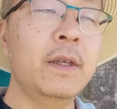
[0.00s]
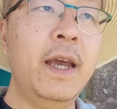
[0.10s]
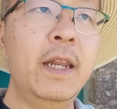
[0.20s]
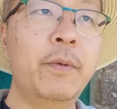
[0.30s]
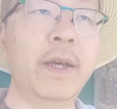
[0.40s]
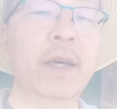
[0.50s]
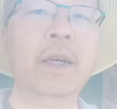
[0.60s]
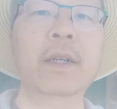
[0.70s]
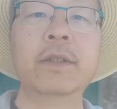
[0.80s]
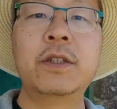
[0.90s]
Anyway,
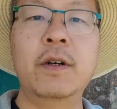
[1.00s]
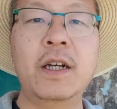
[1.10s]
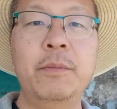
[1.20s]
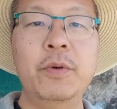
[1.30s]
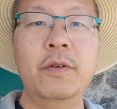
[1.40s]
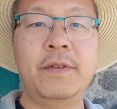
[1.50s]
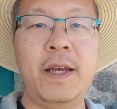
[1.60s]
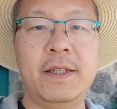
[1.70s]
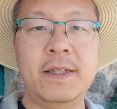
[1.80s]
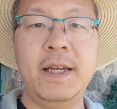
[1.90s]
so a couple of
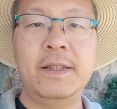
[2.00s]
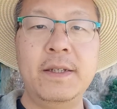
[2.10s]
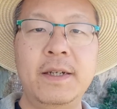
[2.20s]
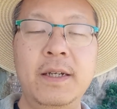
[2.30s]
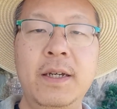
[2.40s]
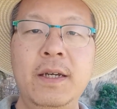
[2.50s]
days later,